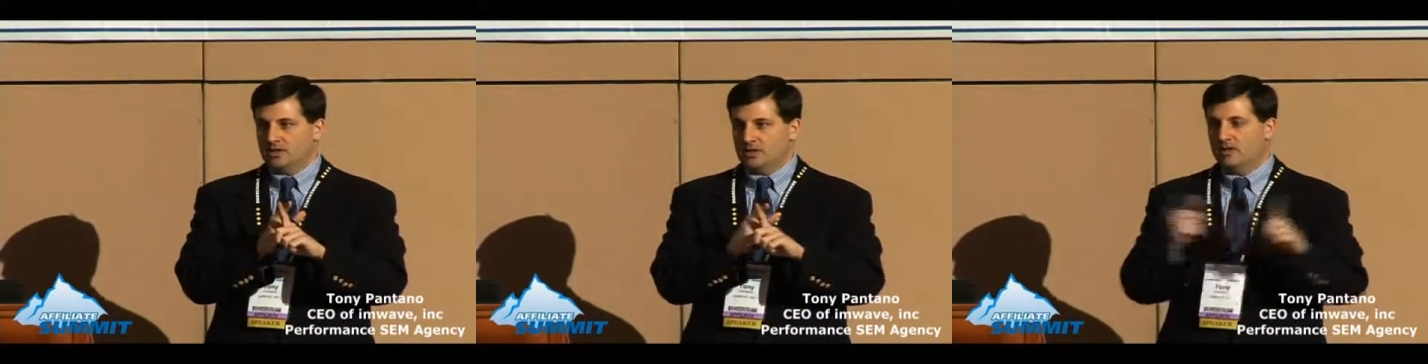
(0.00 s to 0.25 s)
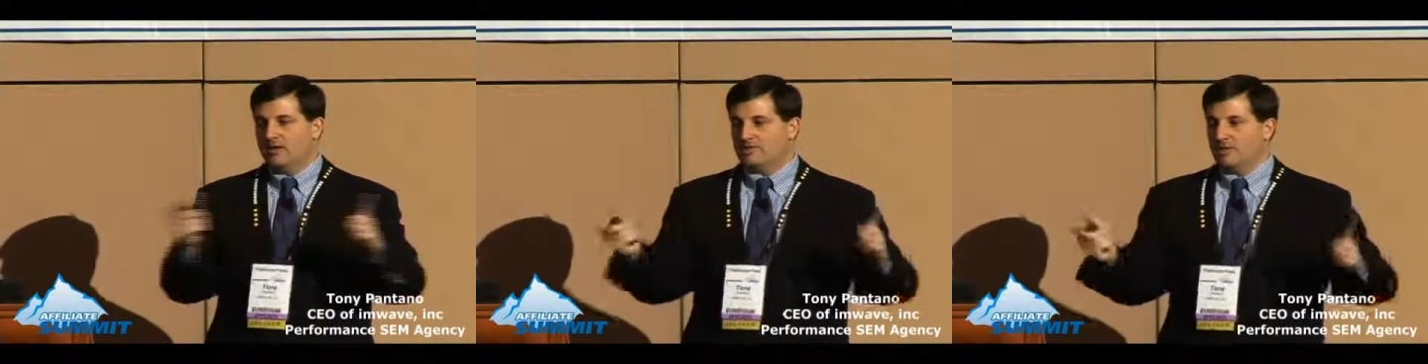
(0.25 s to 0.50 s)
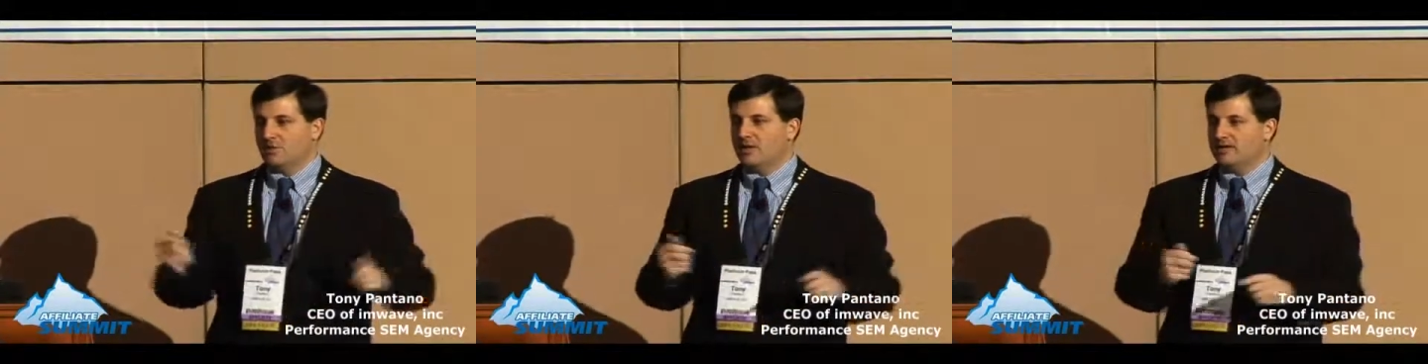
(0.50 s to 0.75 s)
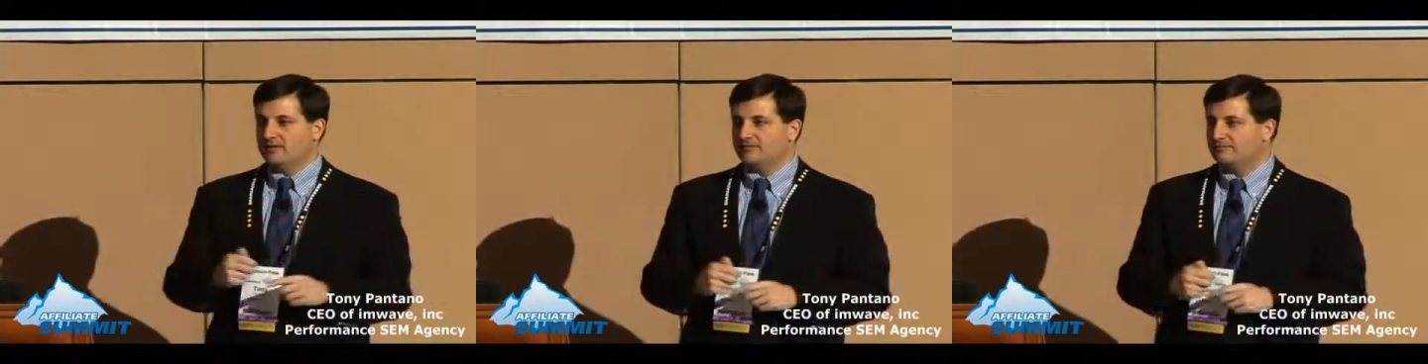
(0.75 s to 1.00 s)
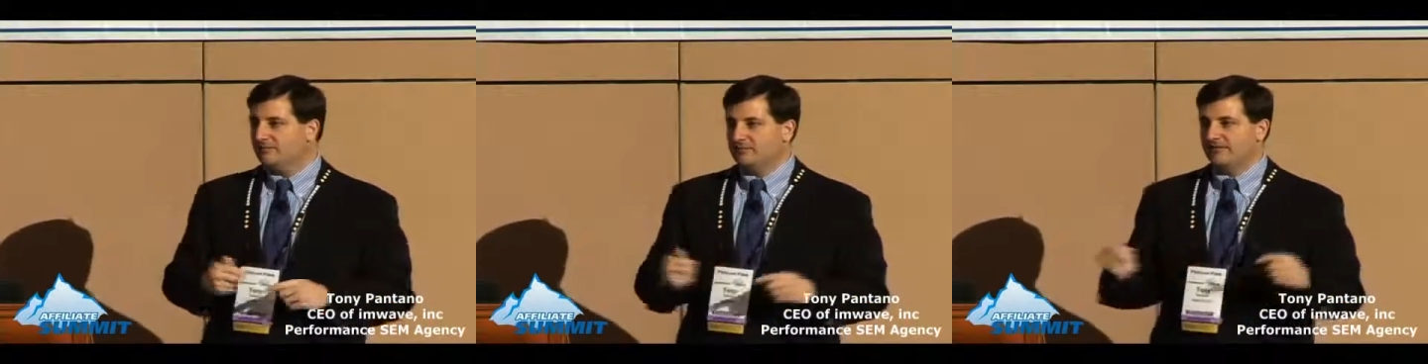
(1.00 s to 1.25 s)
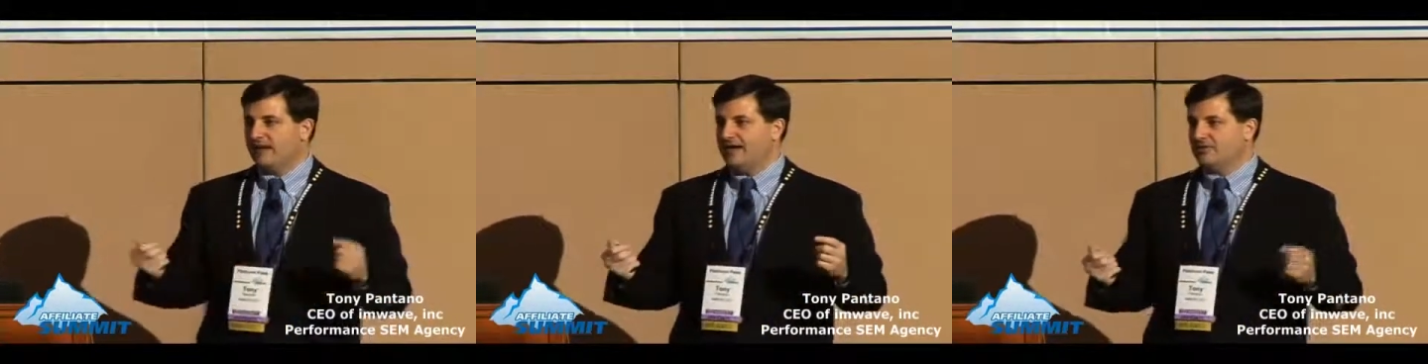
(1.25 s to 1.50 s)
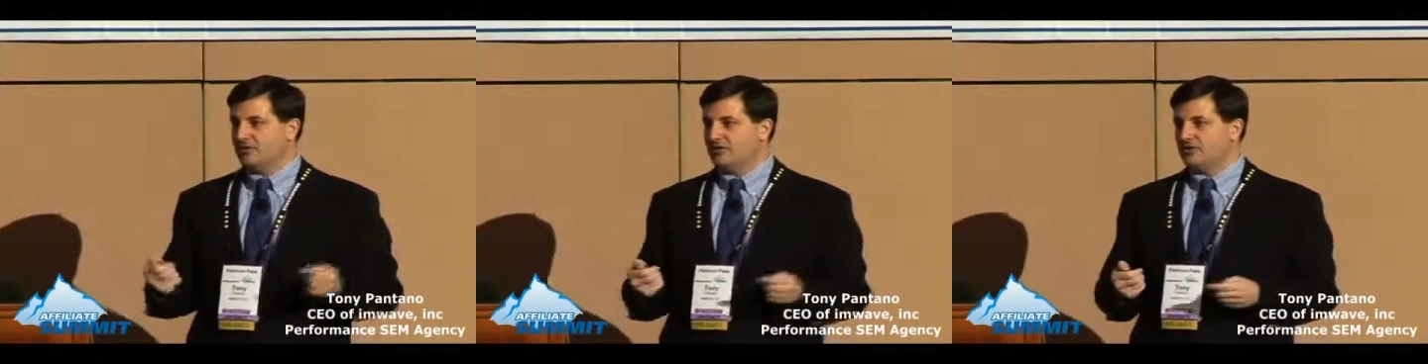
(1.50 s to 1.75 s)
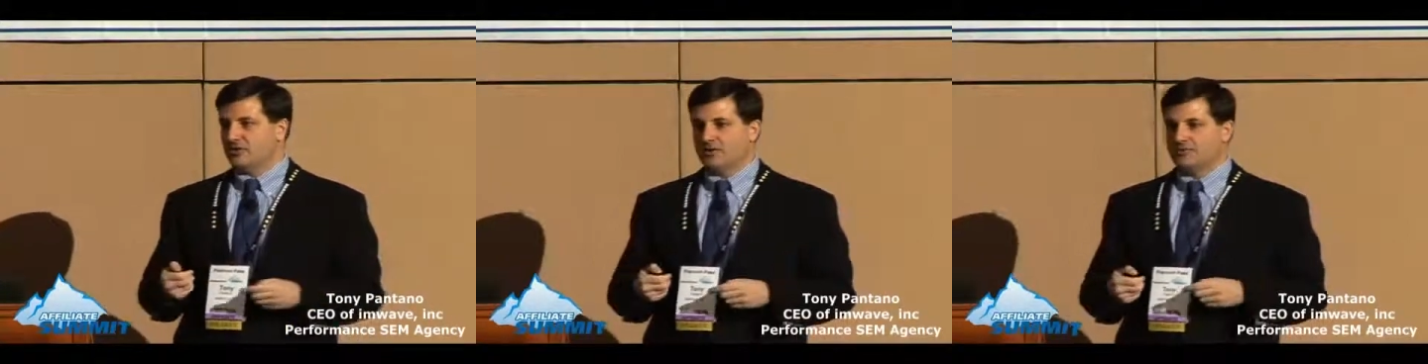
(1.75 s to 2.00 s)
If you're running
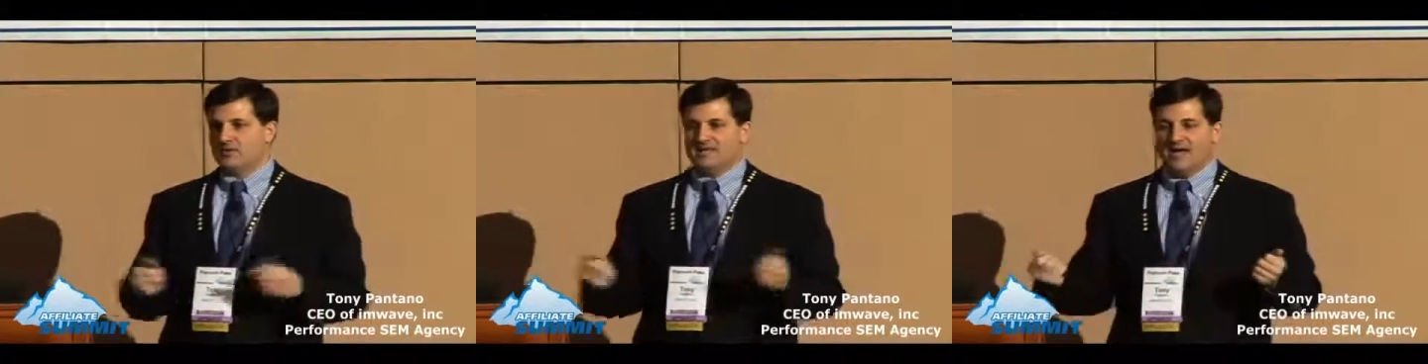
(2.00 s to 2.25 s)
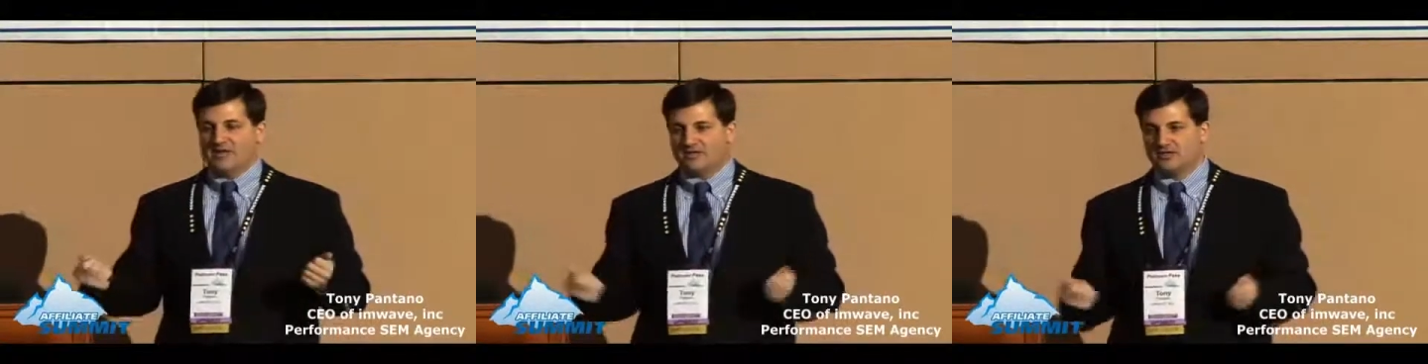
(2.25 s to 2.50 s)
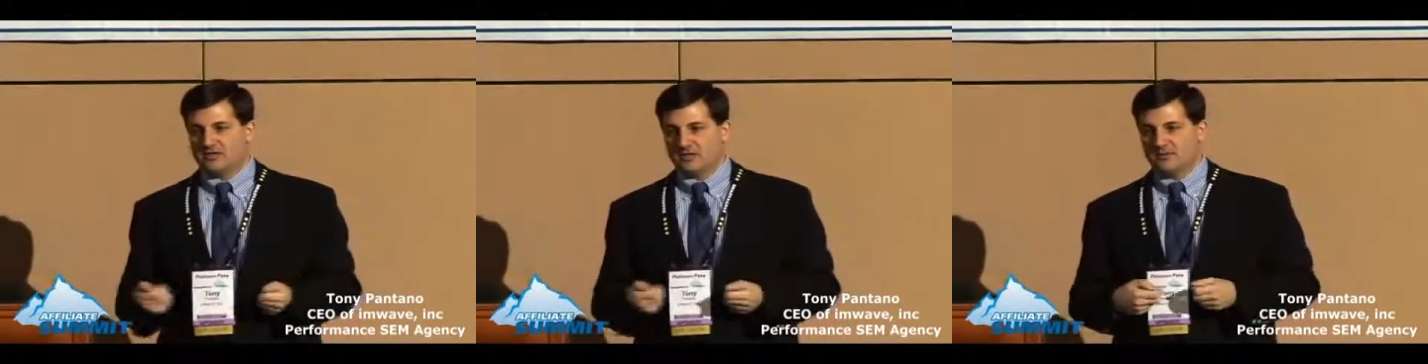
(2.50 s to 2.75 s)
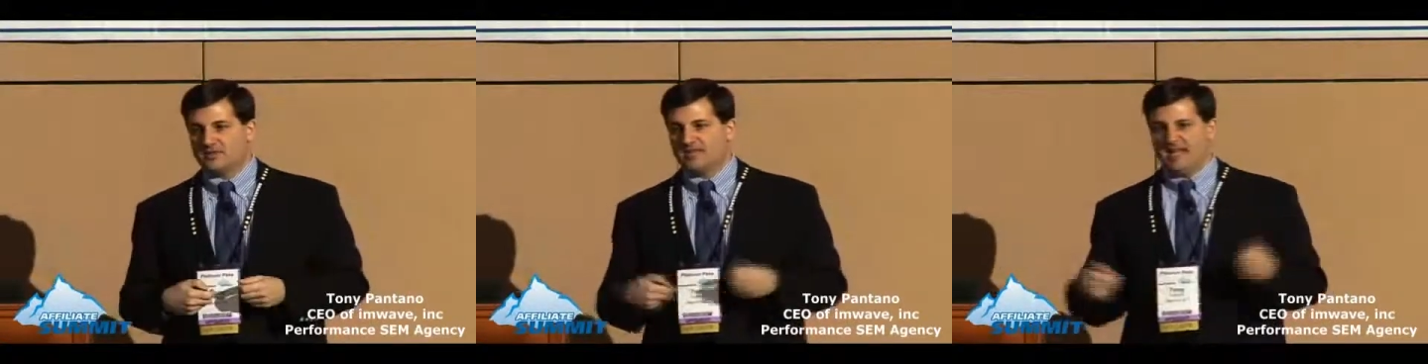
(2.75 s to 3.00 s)
500 terms, 1,000 terms,